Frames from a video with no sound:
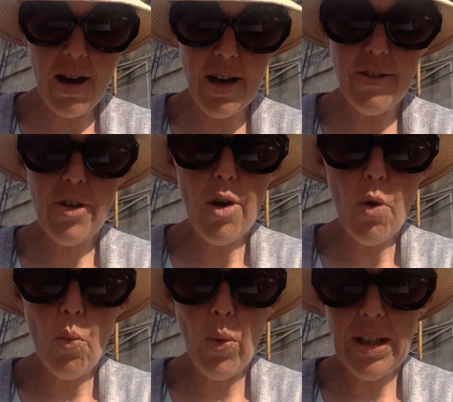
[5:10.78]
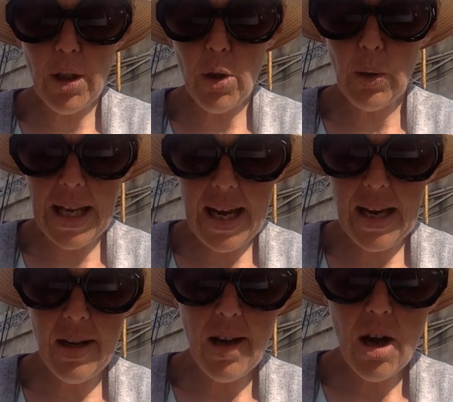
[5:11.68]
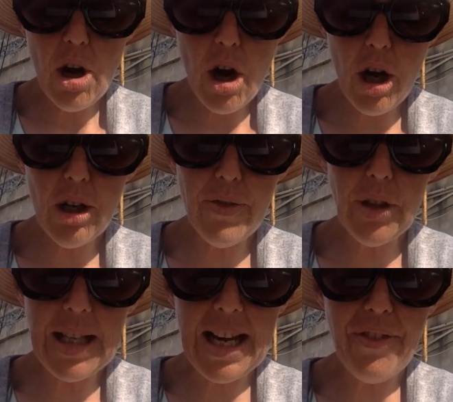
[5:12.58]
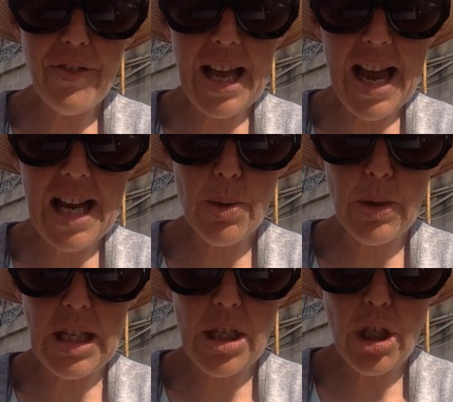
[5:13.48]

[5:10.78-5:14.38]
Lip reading: of Willow Lane Carnival-like flags with these